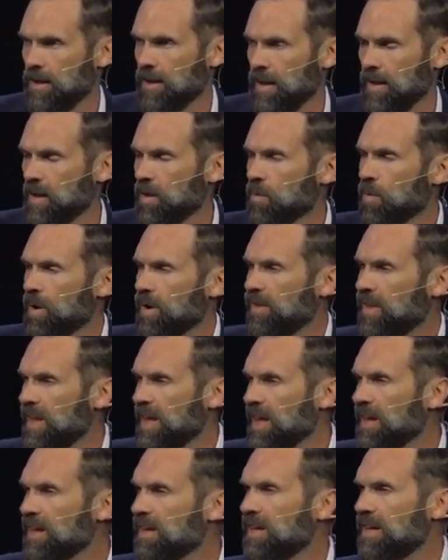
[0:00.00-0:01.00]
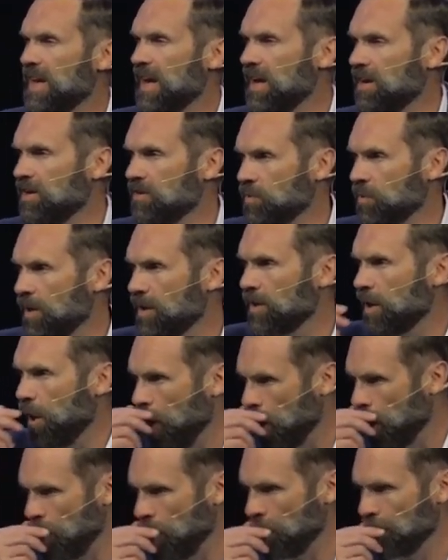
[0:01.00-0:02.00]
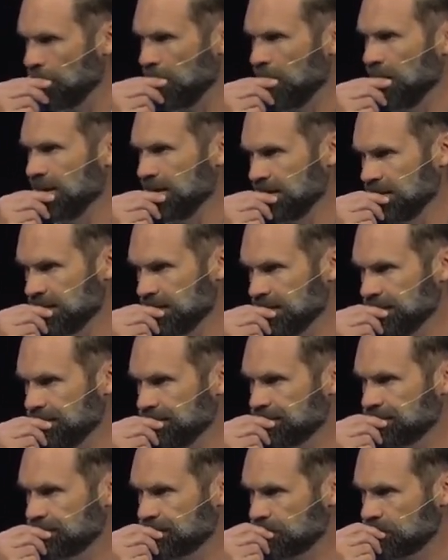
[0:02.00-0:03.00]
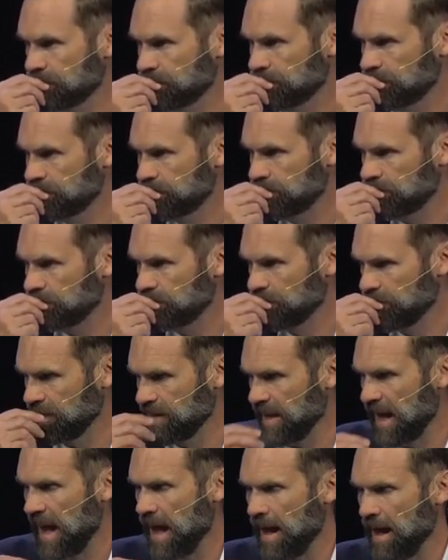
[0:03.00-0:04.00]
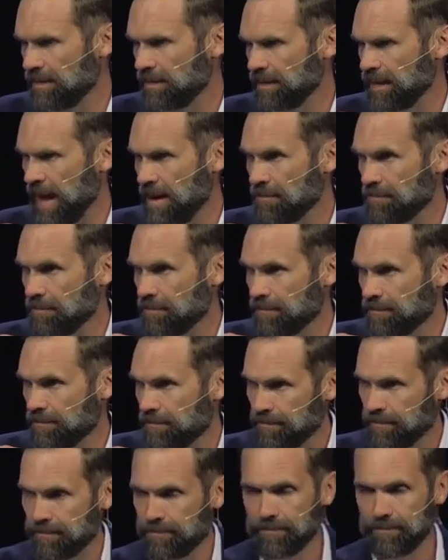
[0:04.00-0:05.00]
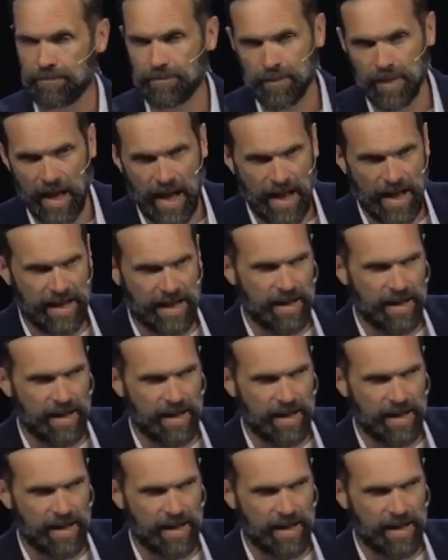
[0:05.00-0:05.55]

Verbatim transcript: I think one of the indicators, one of the hallmarks that, that I